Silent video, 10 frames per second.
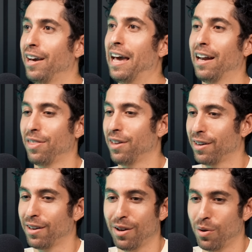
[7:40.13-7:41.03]
And I
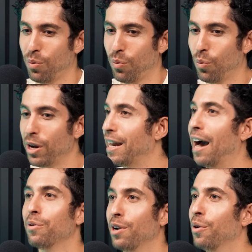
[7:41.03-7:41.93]
think we
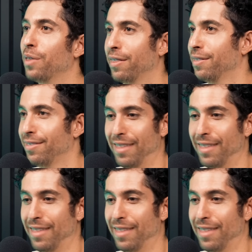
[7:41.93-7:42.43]
now know that